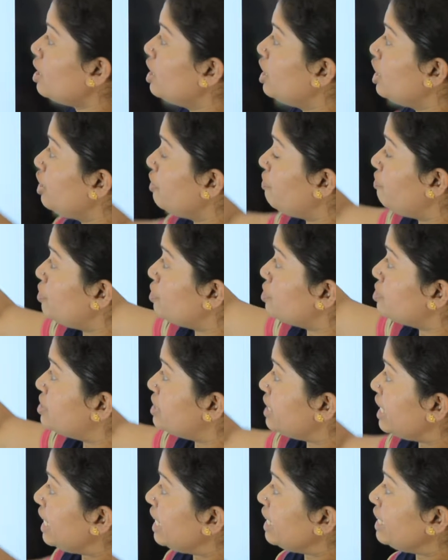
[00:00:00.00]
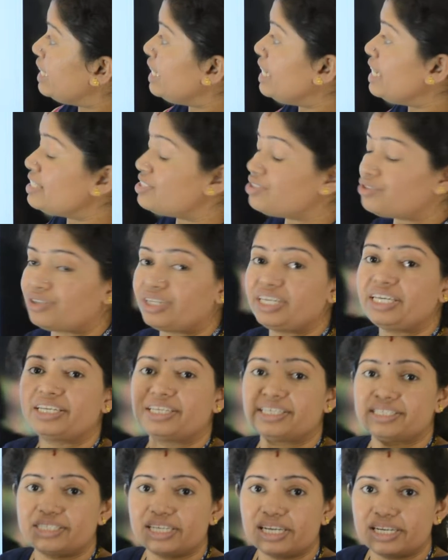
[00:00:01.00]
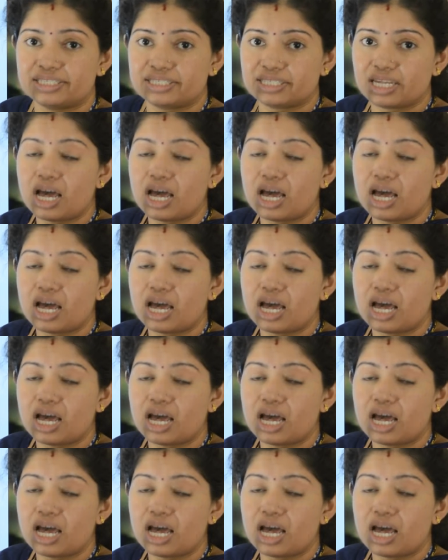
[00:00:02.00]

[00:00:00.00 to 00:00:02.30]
If you see these three results,